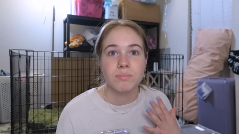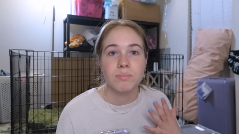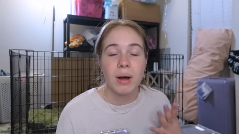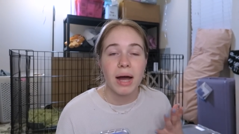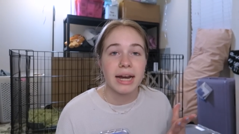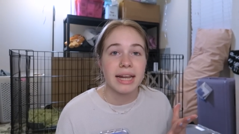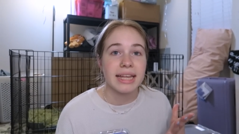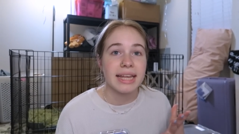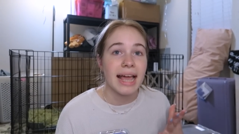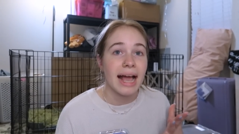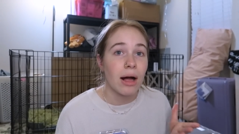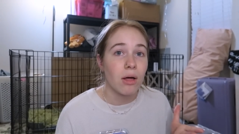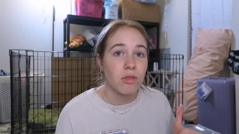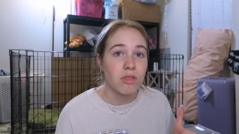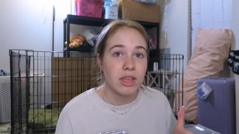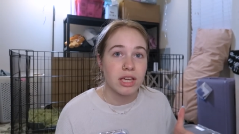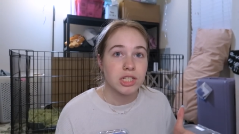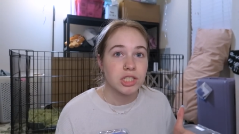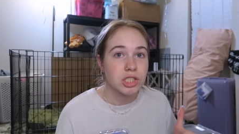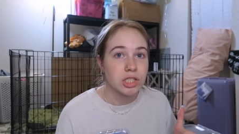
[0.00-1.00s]
bunny
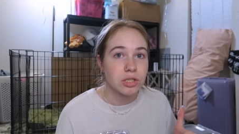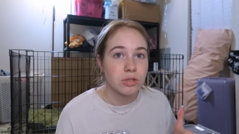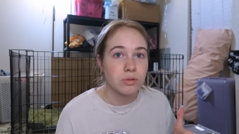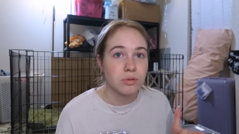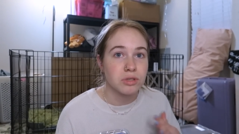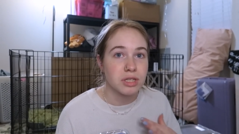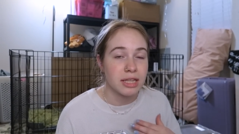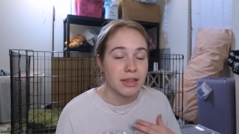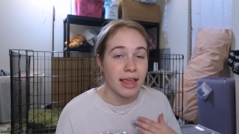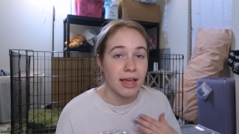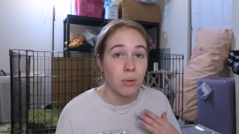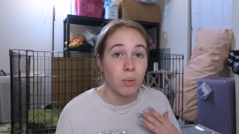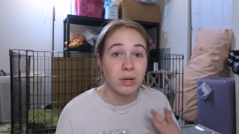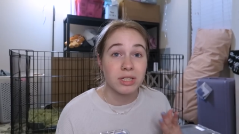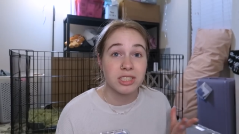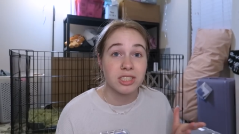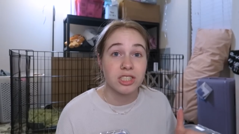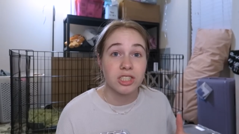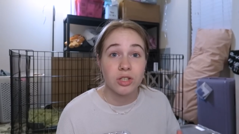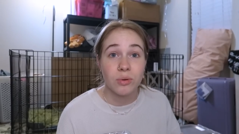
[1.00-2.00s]
health issues and like
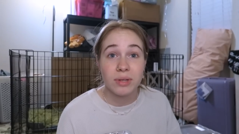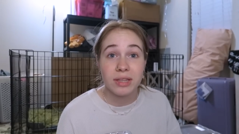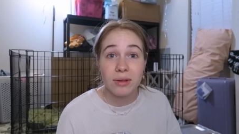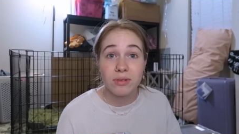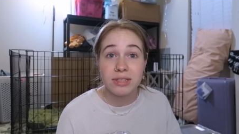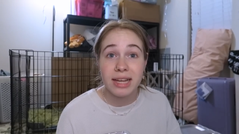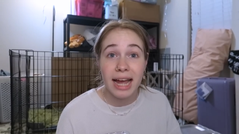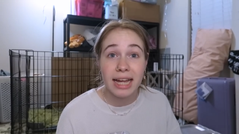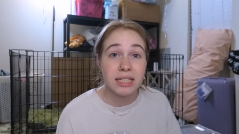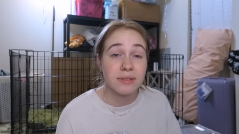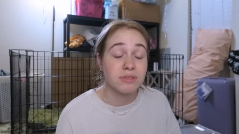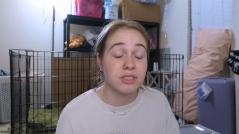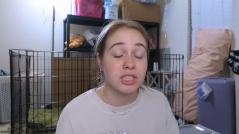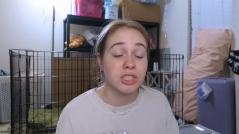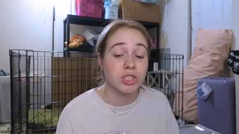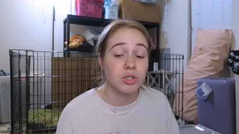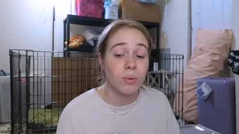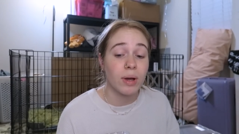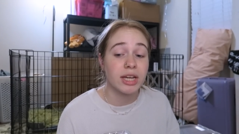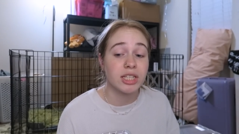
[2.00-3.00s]
what to do in those kinds of
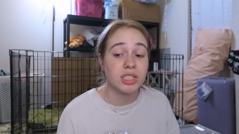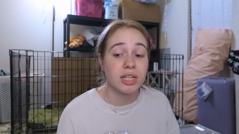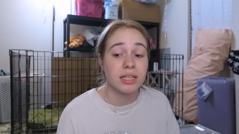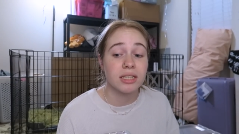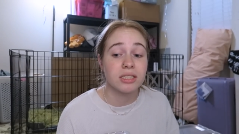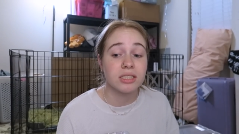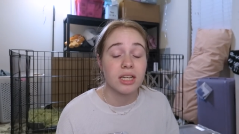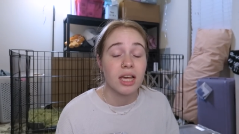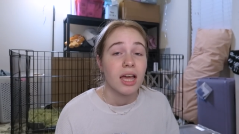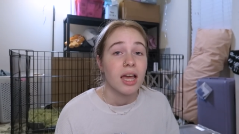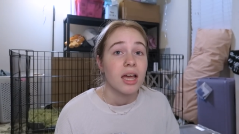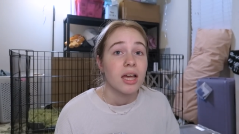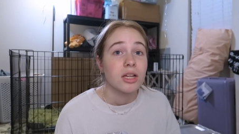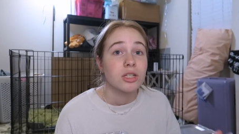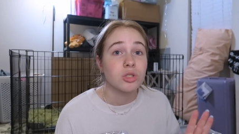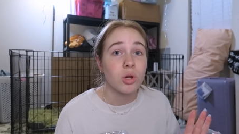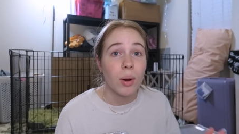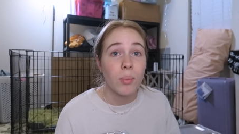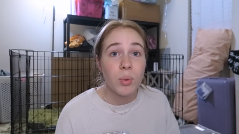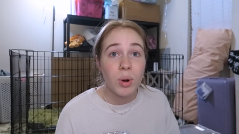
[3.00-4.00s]
situations.
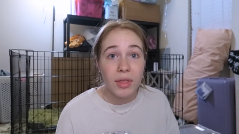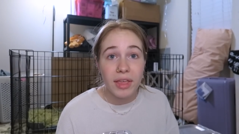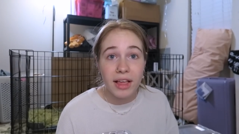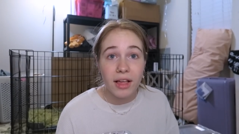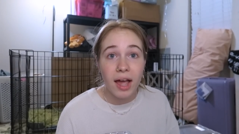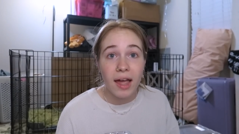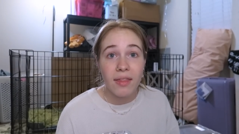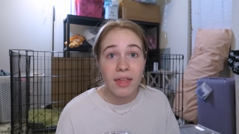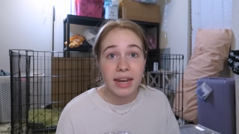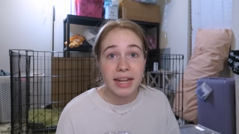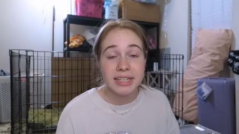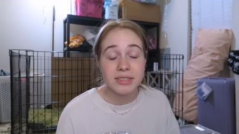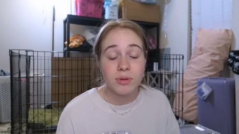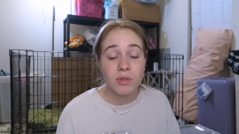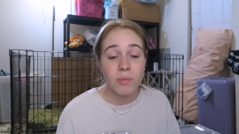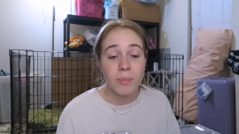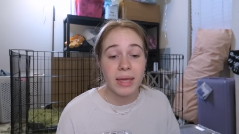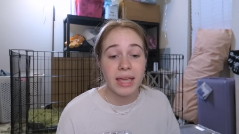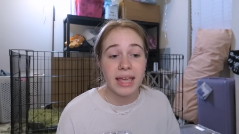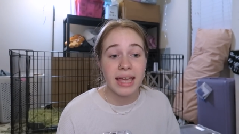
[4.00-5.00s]
So I'm really glad that he's
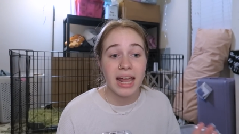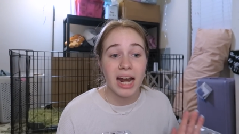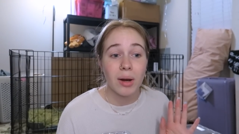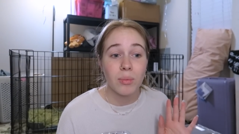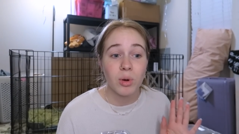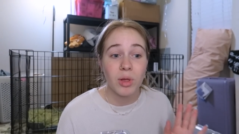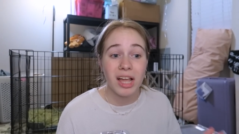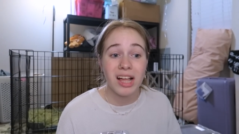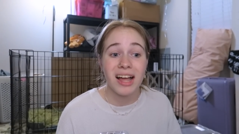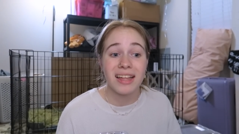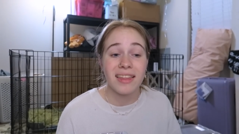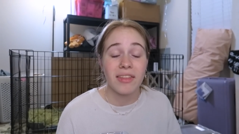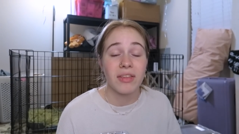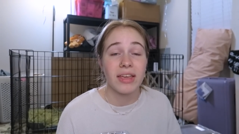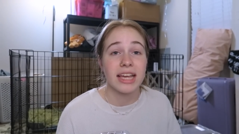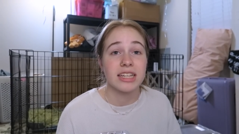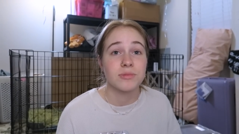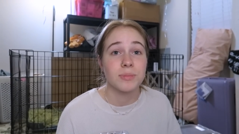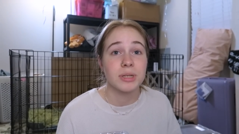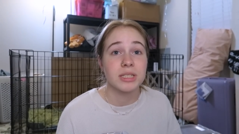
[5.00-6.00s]
with me and I'm really glad that
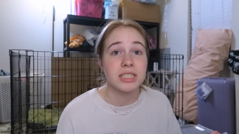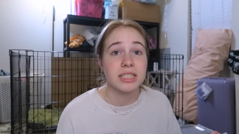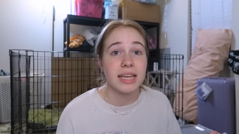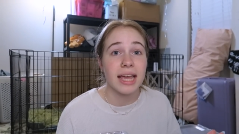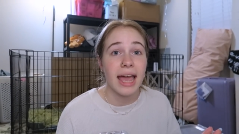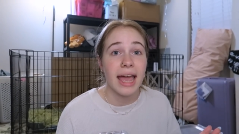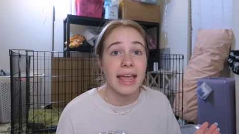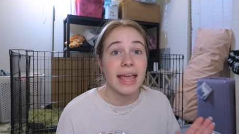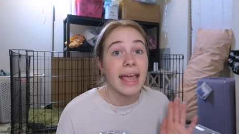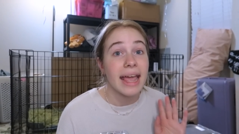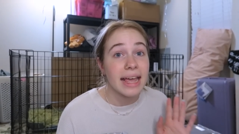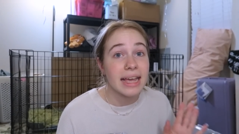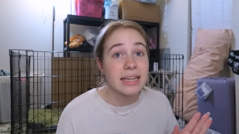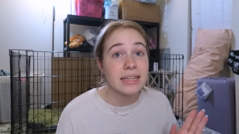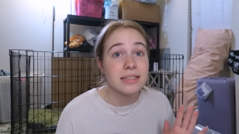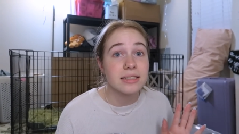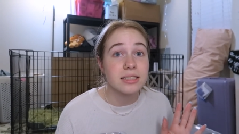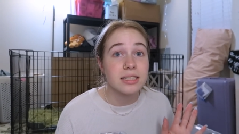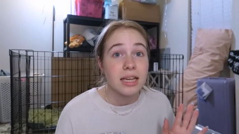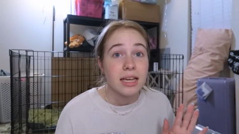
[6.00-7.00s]
the SPCA
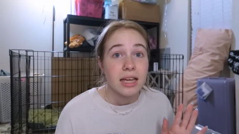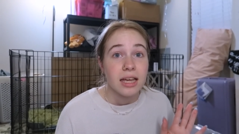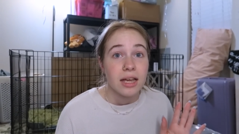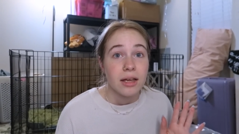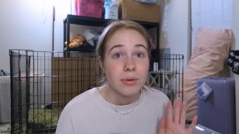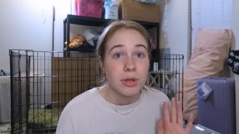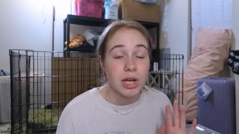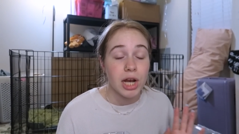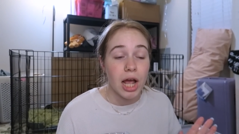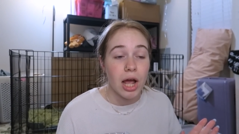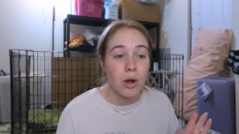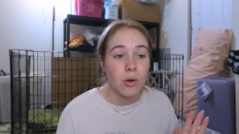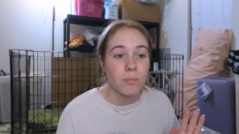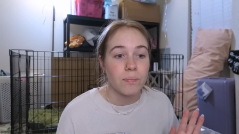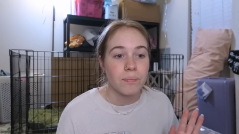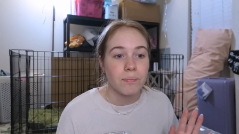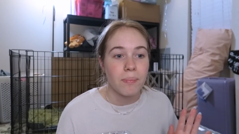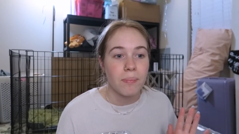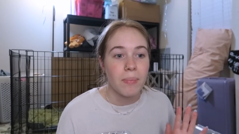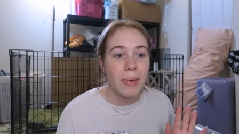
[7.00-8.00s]
is, you
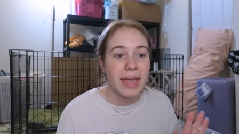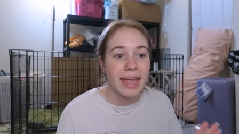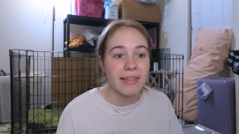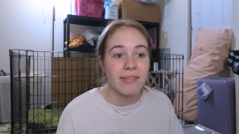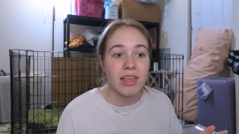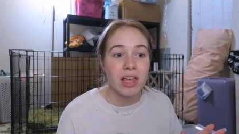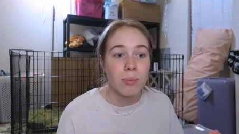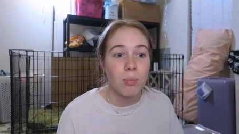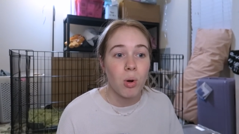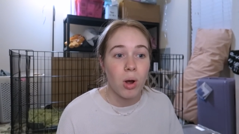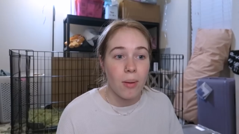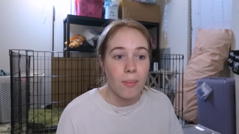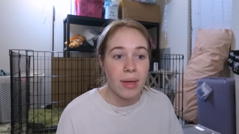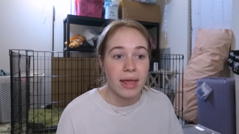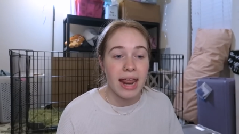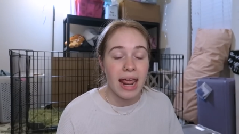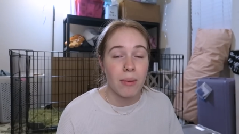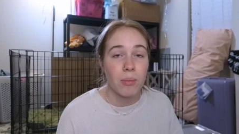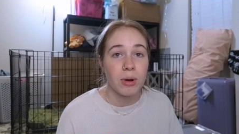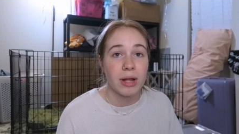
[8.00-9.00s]
know, making the
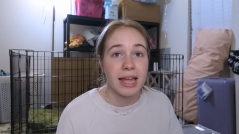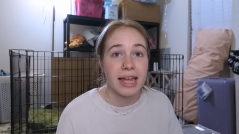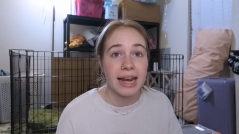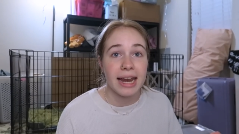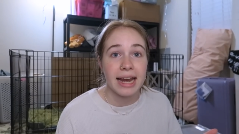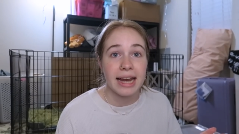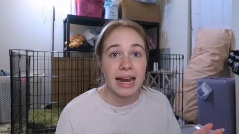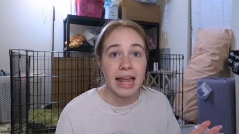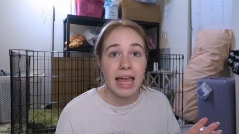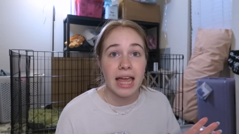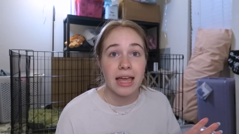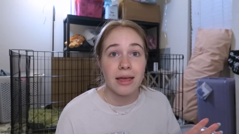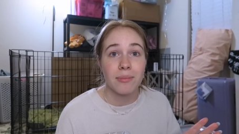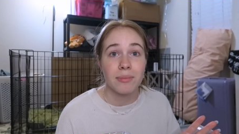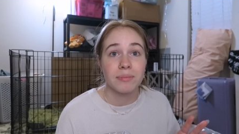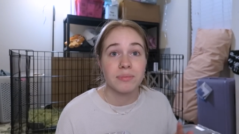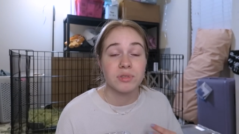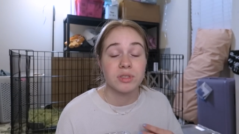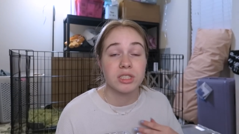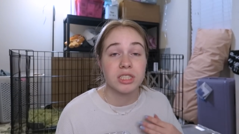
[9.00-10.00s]
appointment and we're getting
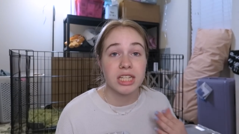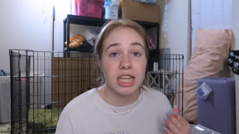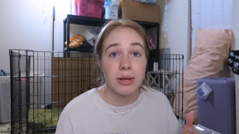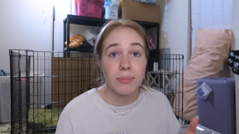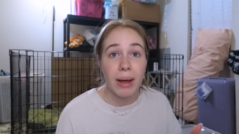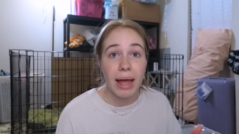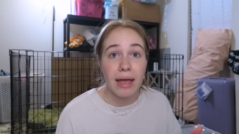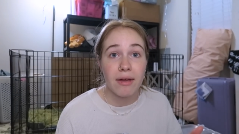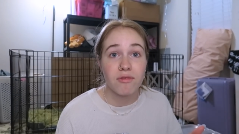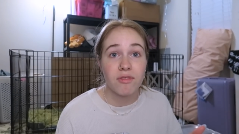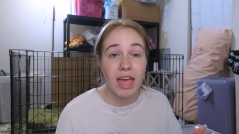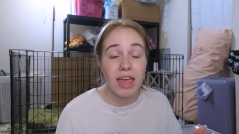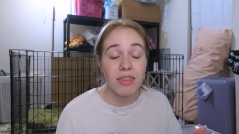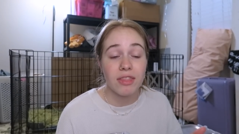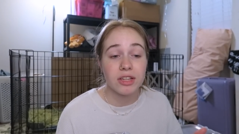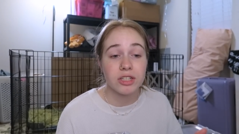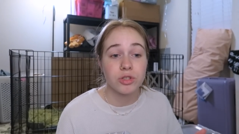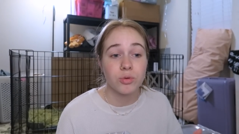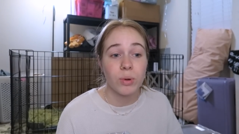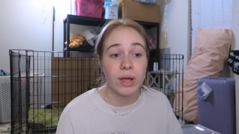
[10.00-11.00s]
him seen by a
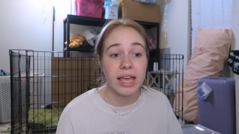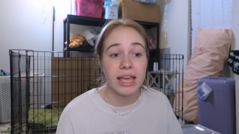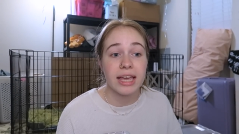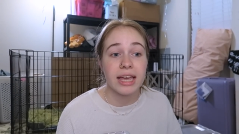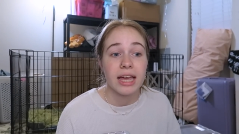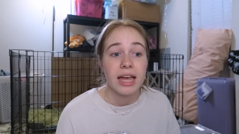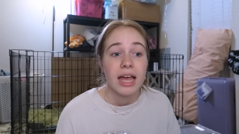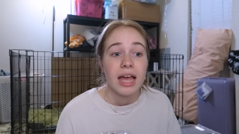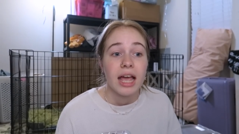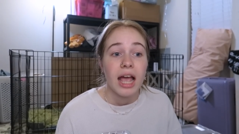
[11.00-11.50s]
vet this week.